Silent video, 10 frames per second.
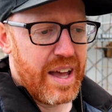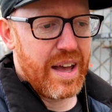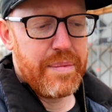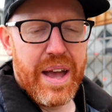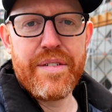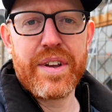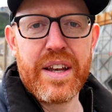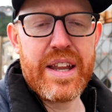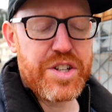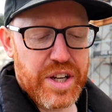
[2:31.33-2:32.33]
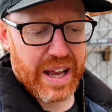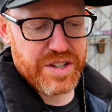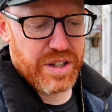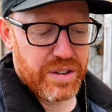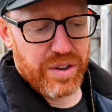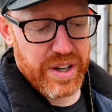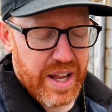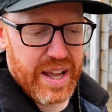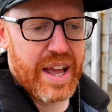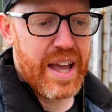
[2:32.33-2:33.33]
having an educational or
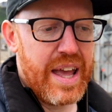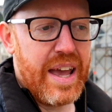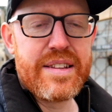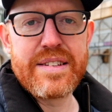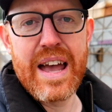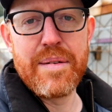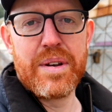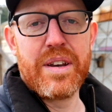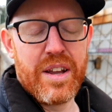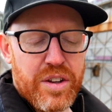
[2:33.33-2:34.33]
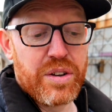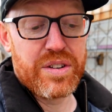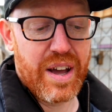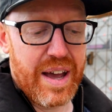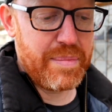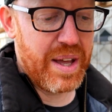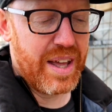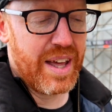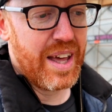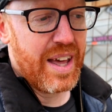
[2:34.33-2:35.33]
an entertainment good time.